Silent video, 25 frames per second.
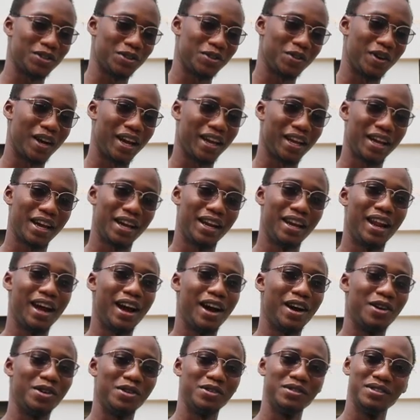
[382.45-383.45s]
so I can
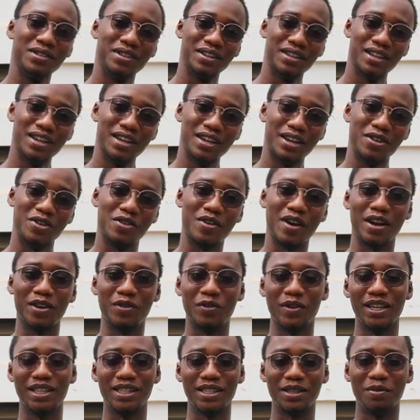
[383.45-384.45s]
now
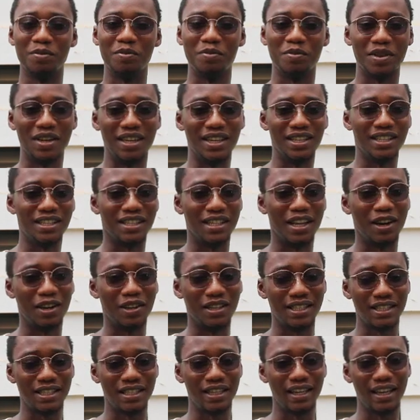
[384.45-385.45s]
graduate in peace, I
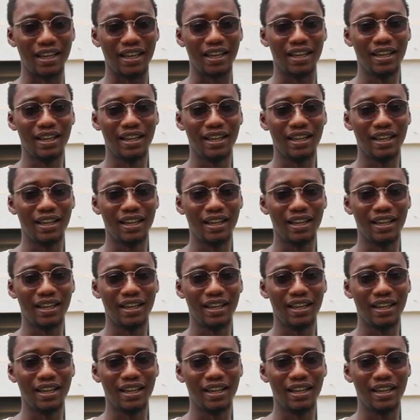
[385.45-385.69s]
would say.